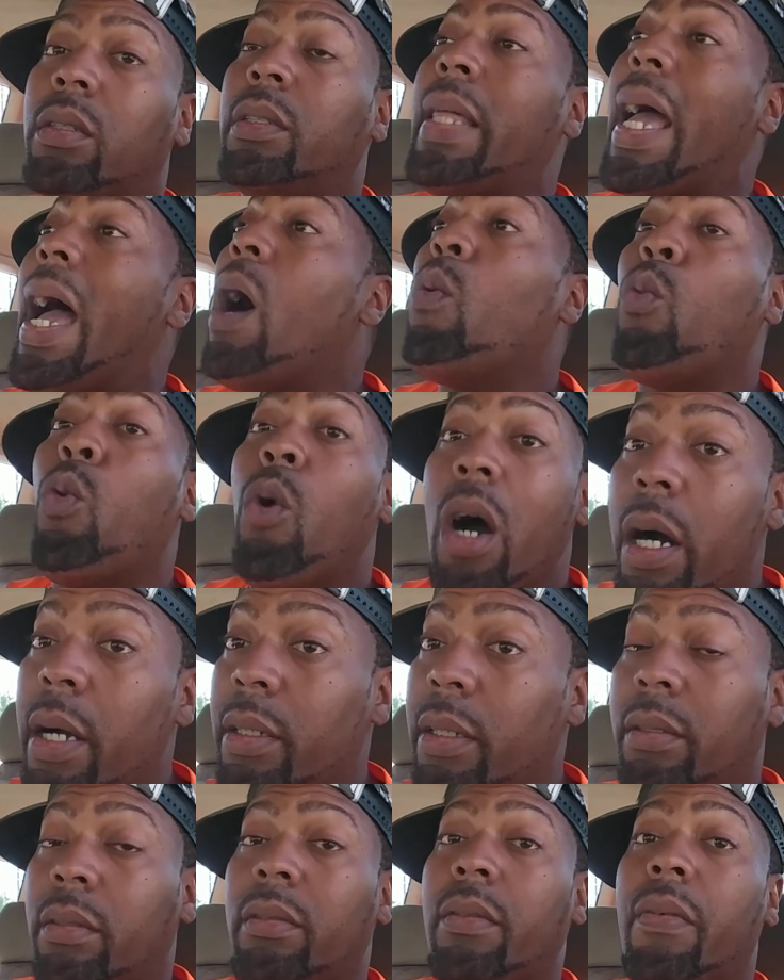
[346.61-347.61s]
That
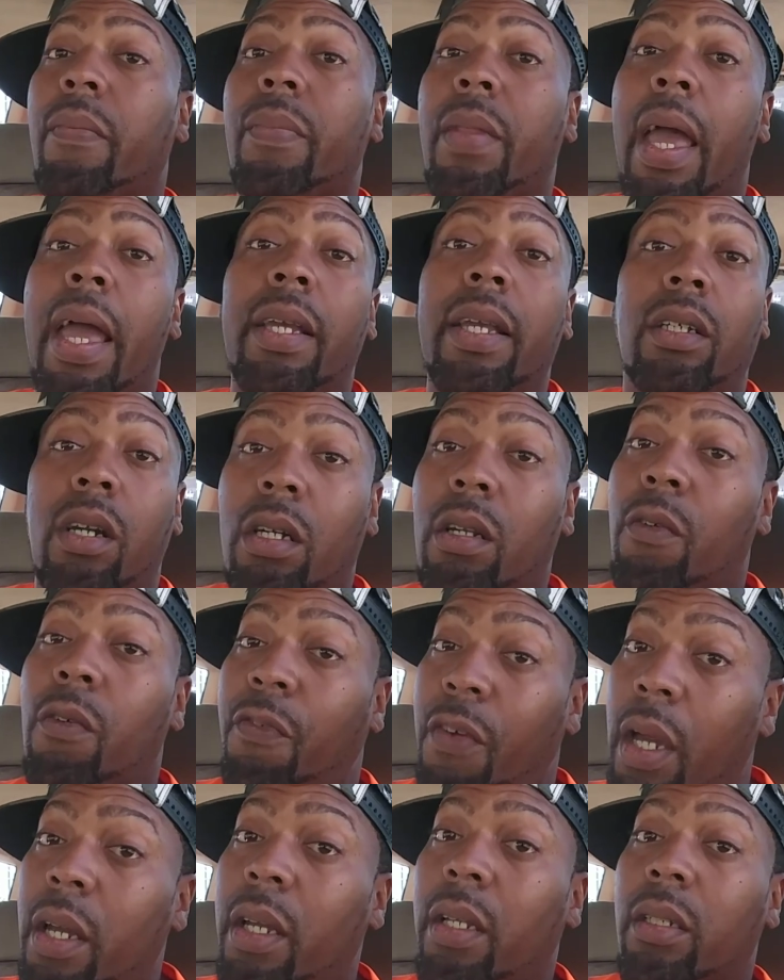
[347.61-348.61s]
was a good
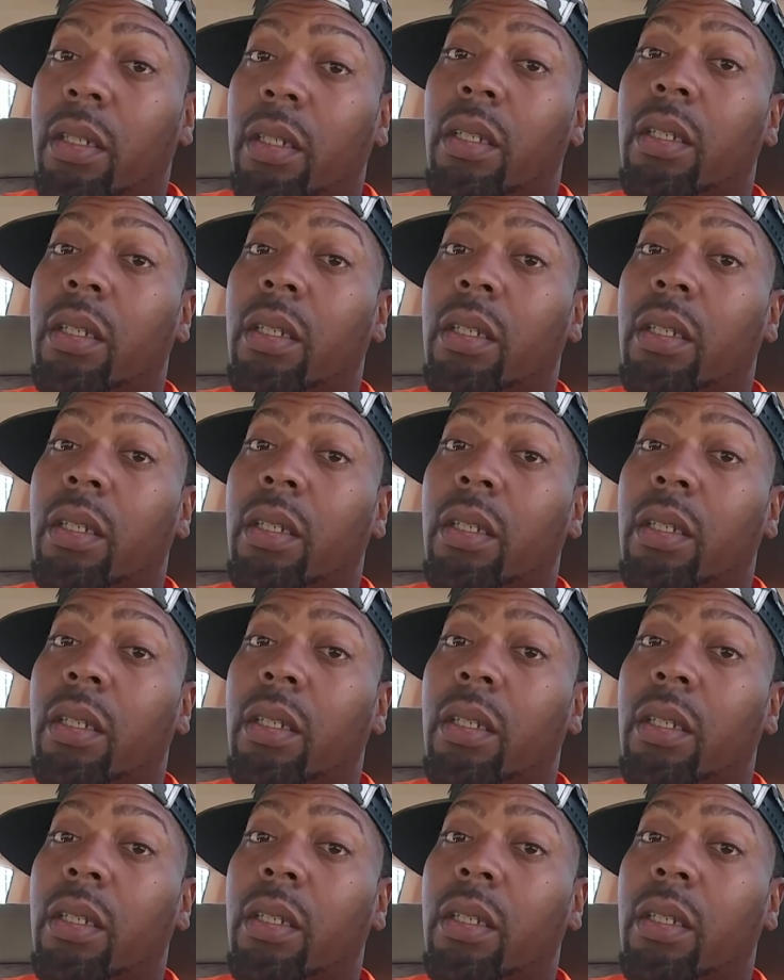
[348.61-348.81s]
event.